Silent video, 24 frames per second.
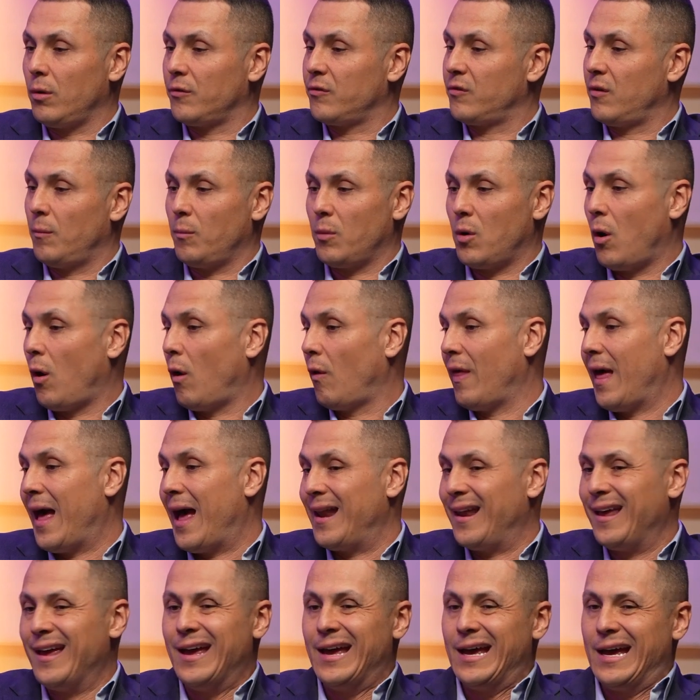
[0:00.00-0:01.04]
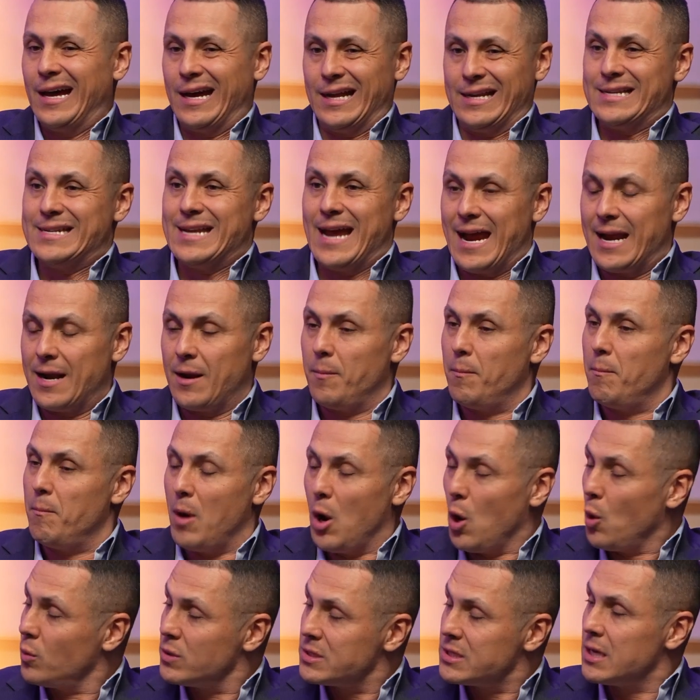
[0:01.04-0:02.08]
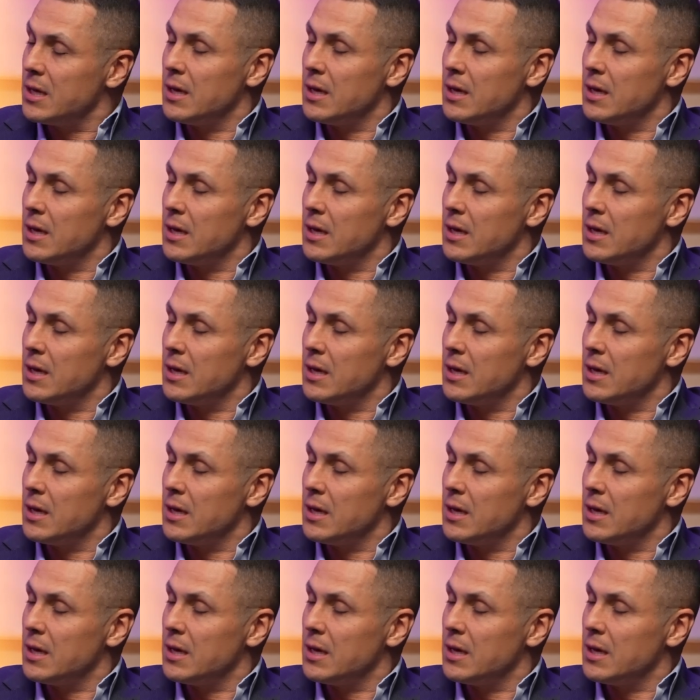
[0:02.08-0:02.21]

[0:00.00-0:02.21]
Some call that a data moat,